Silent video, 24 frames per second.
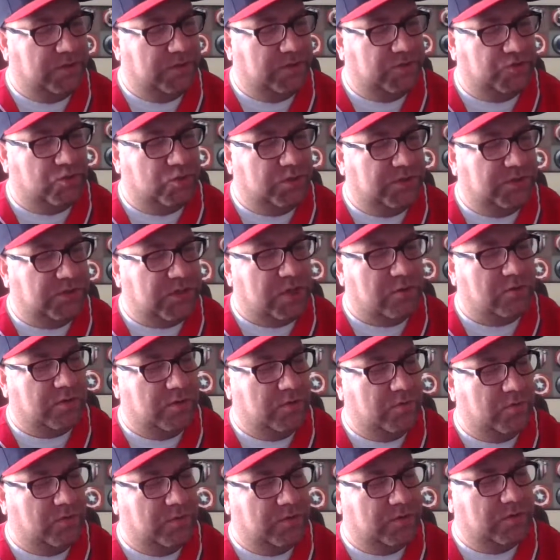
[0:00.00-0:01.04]
and enjoy
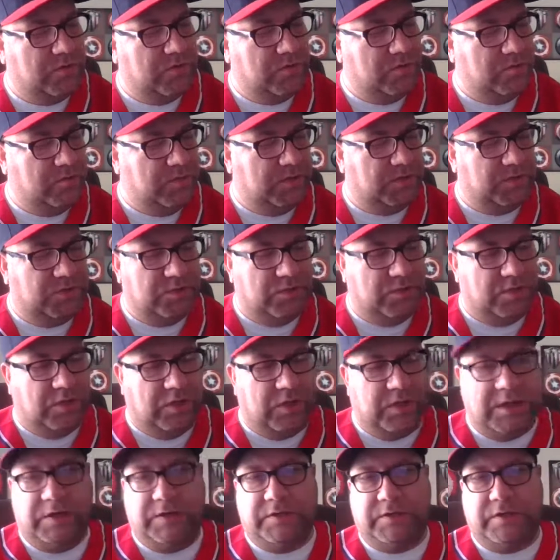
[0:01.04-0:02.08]
talking with them and
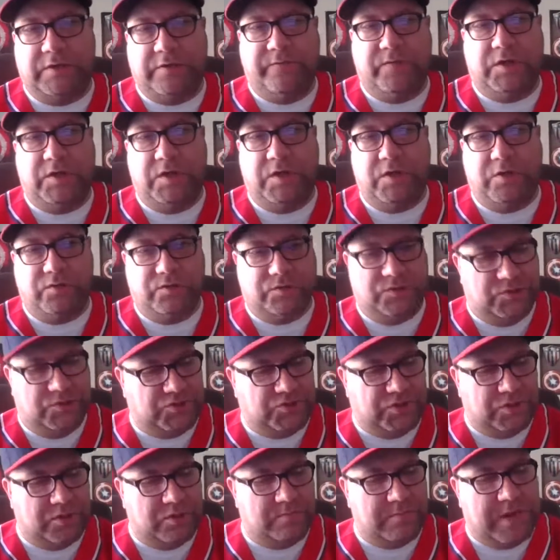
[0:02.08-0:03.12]
looking at their videos and
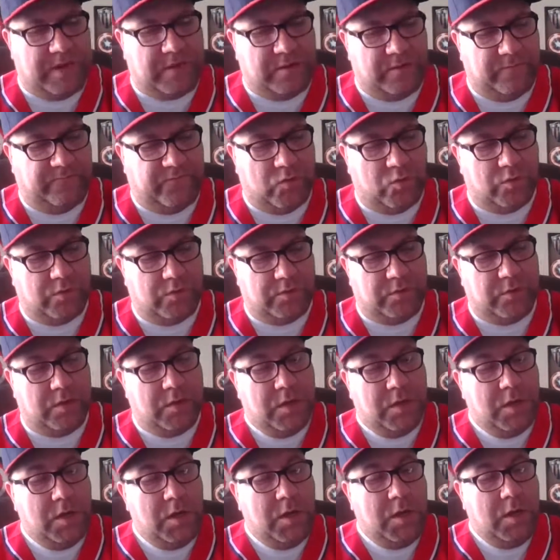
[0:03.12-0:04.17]
sharing back and
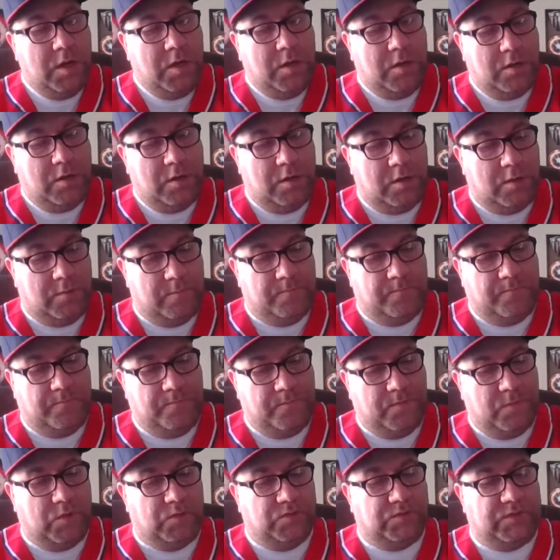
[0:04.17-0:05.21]
forth.
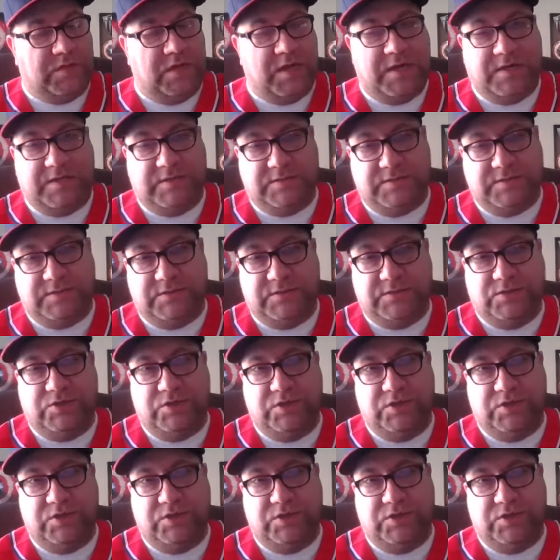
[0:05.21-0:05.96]
Those guys is